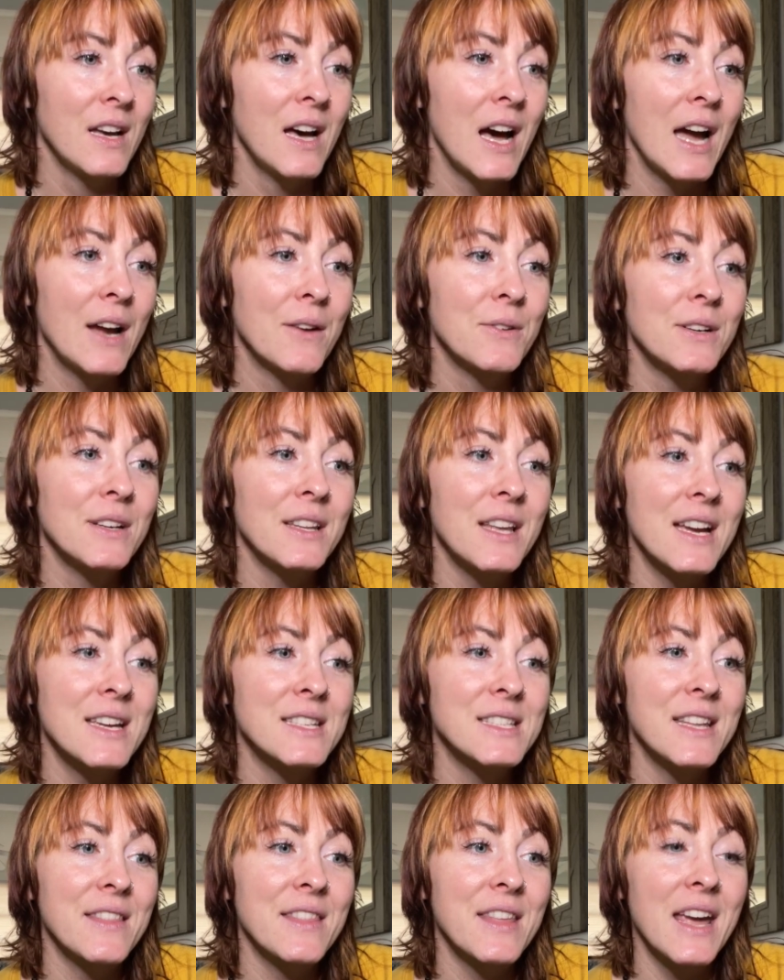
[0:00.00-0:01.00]
I
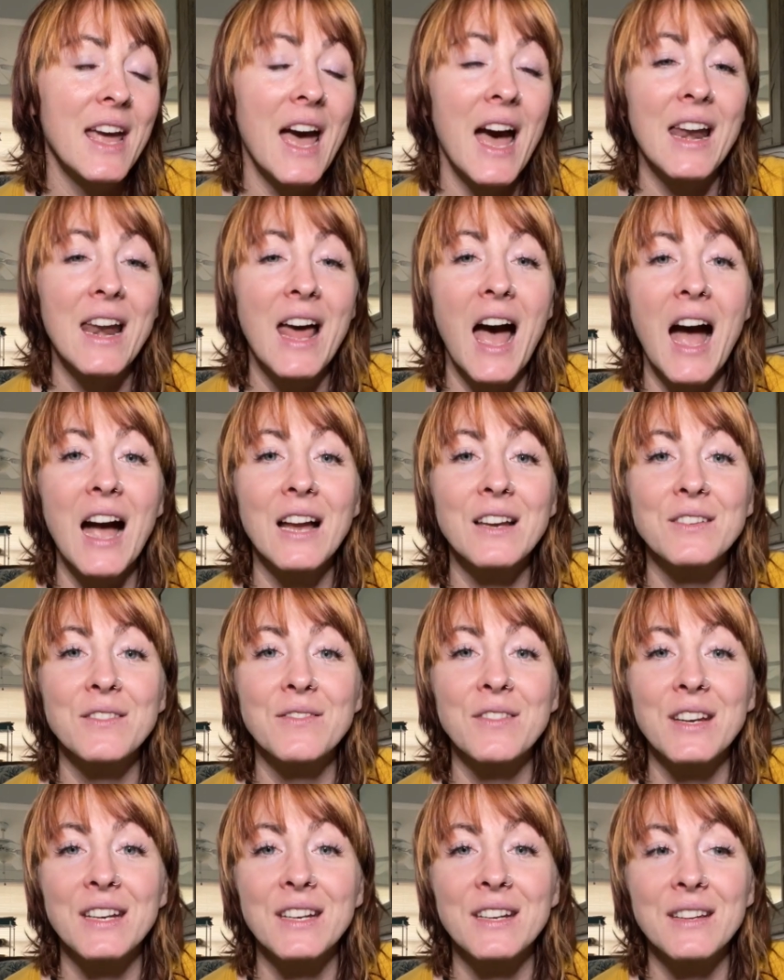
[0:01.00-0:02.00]
realized that they had
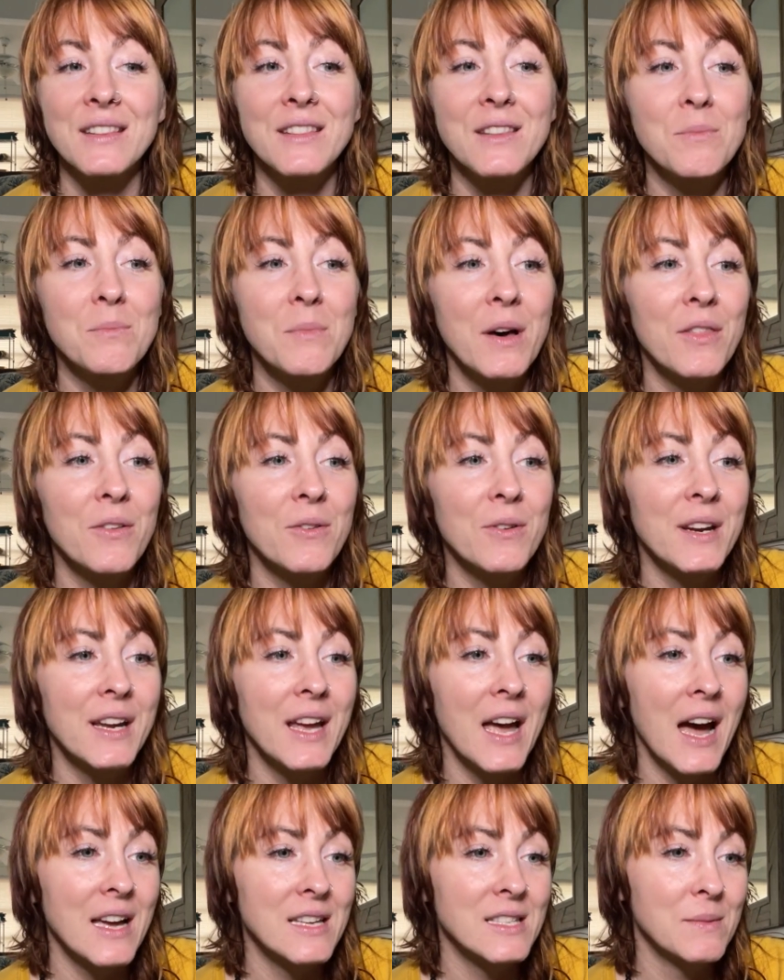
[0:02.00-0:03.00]
activated the mothering
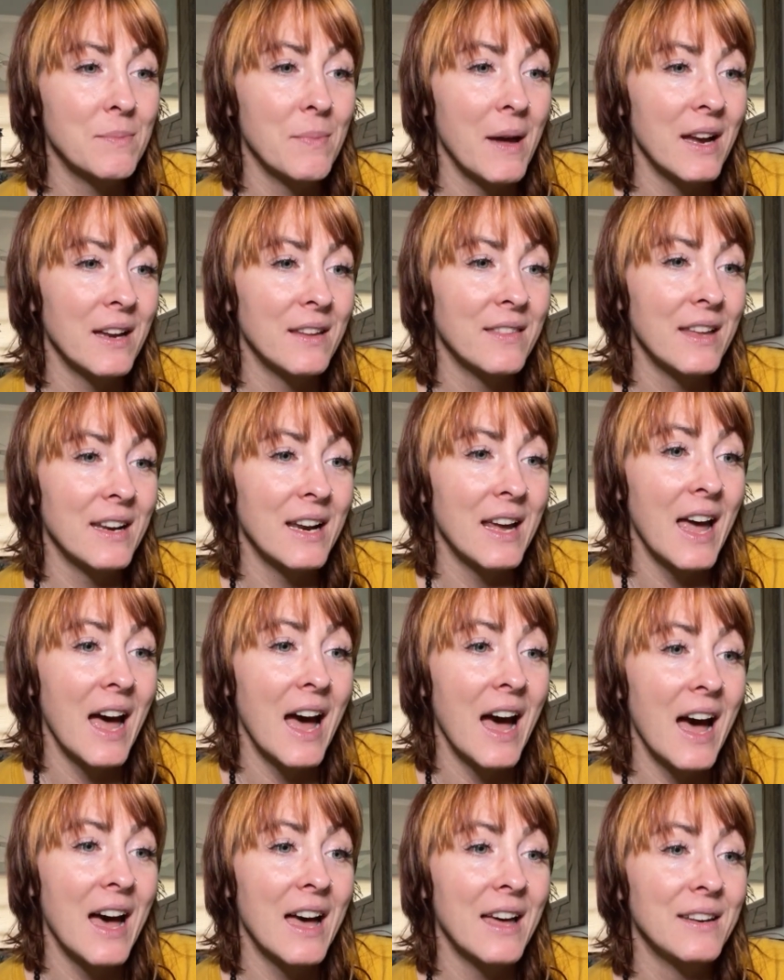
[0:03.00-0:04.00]
aspect that I
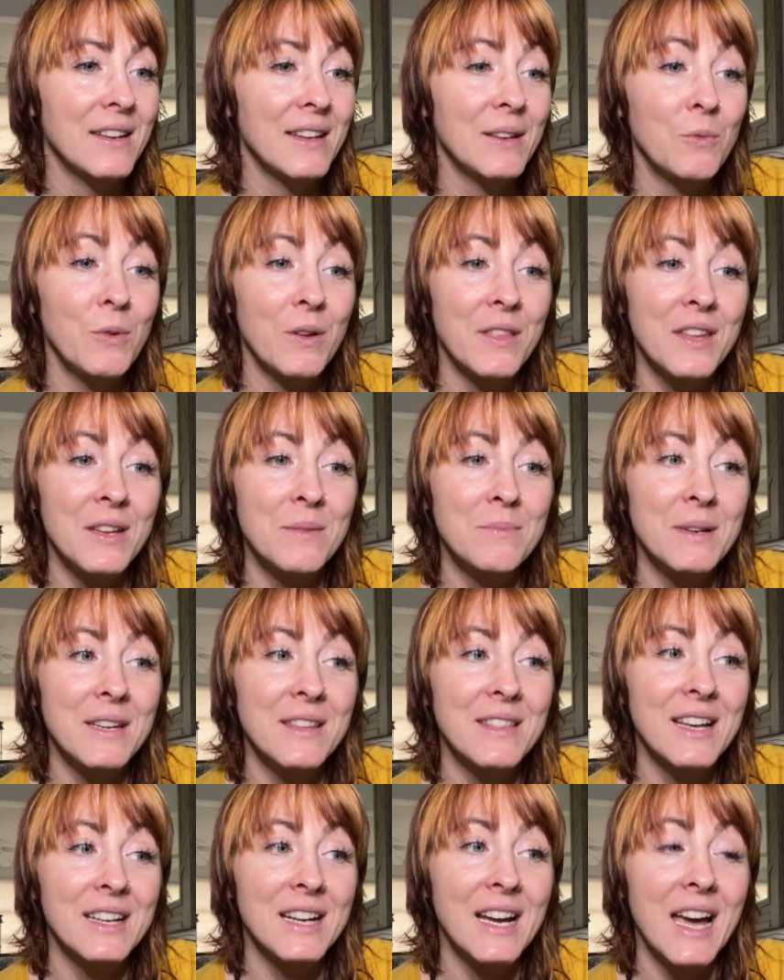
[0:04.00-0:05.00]
had within me
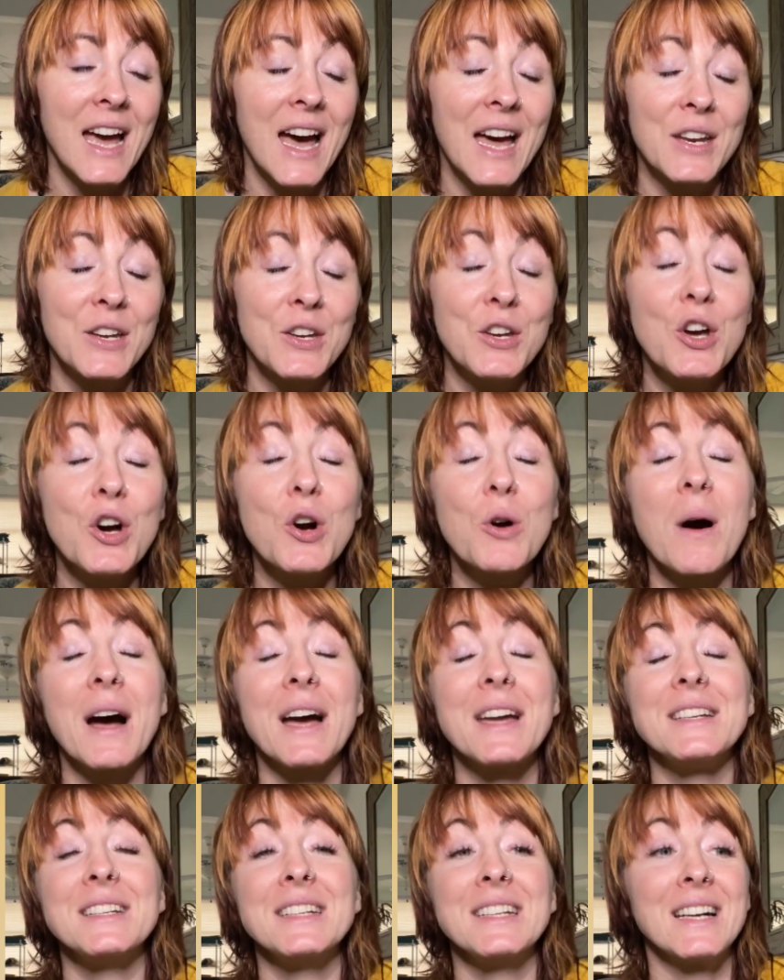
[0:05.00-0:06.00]
that I had no
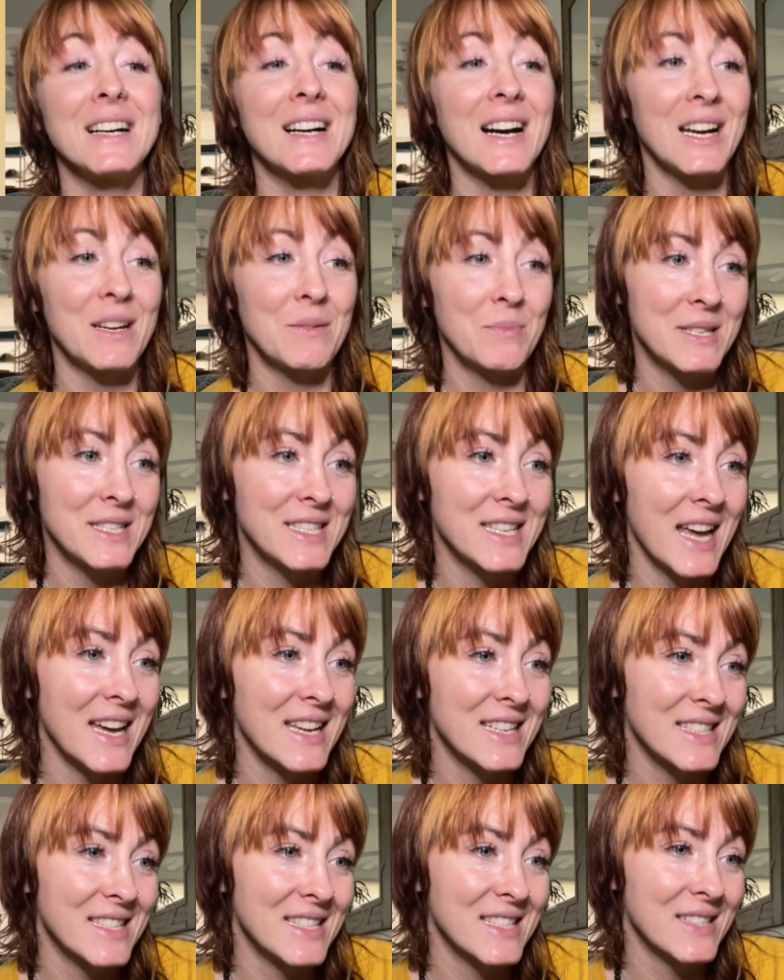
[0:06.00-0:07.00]
idea I
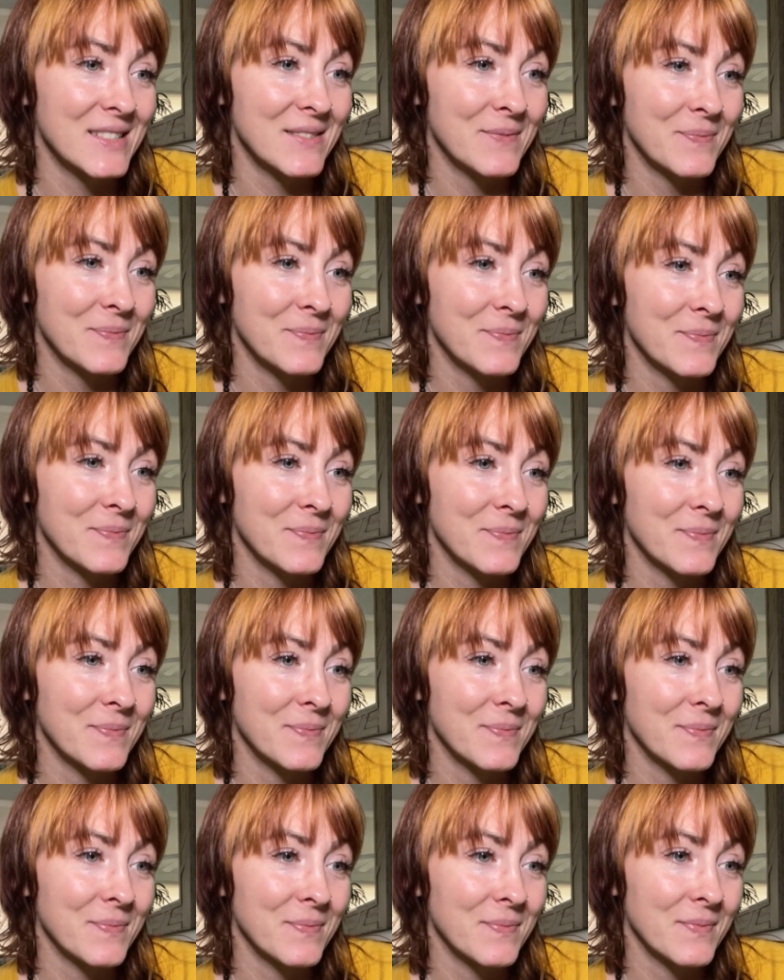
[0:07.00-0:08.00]
possessed.
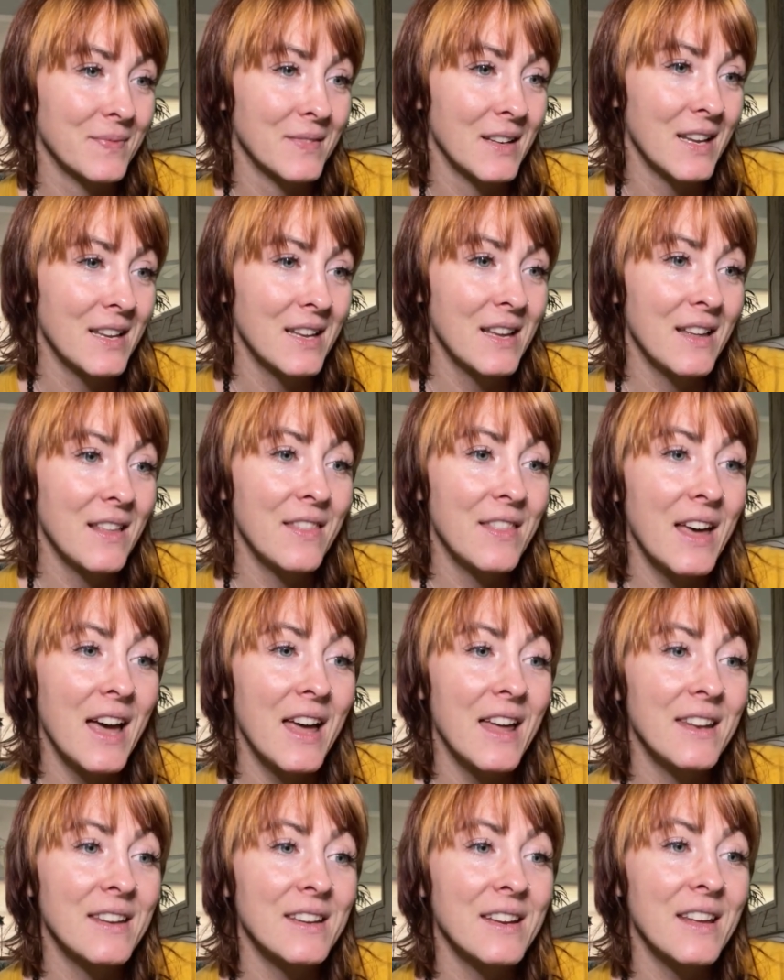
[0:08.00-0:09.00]

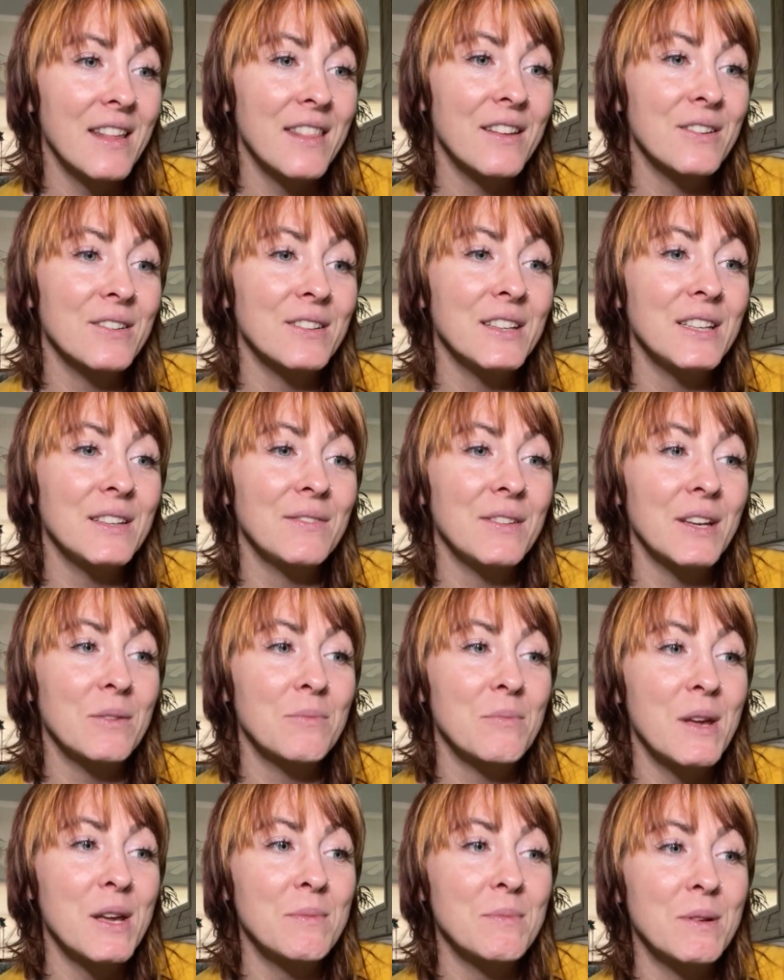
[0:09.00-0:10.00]
Then their leaving
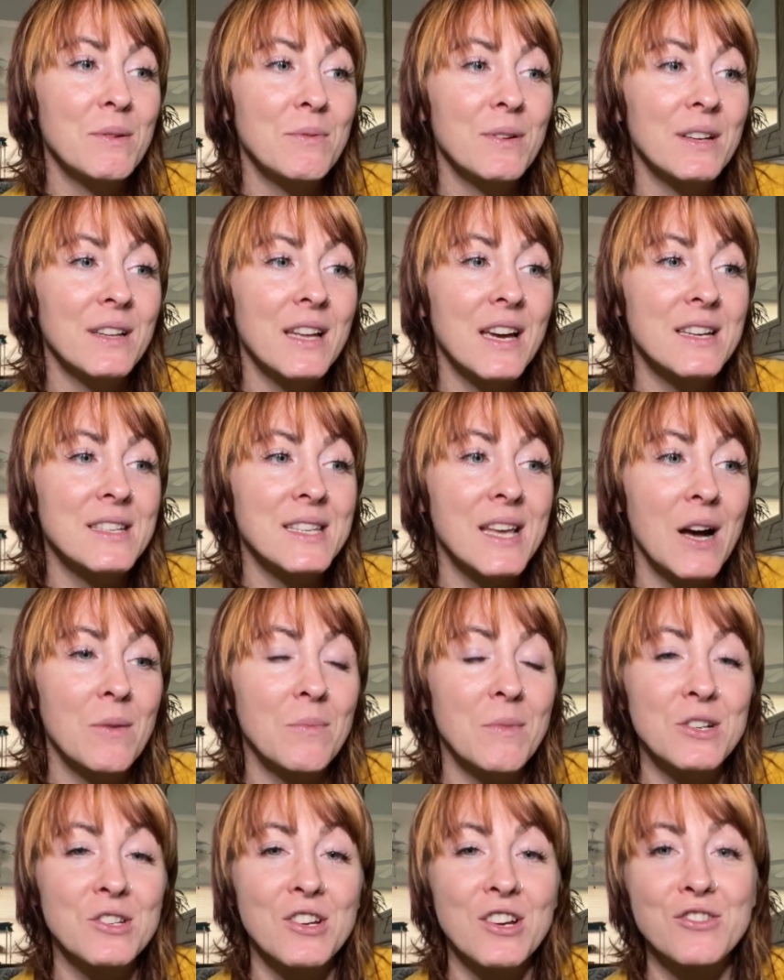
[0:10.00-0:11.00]
made me realize how
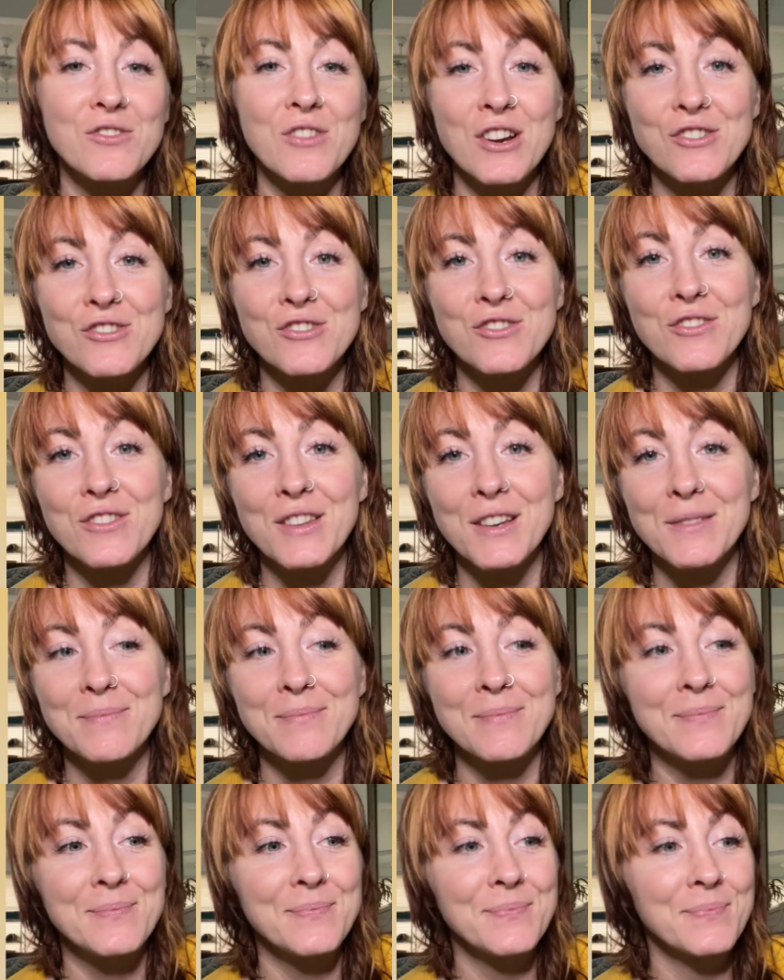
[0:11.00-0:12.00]
much I treasured them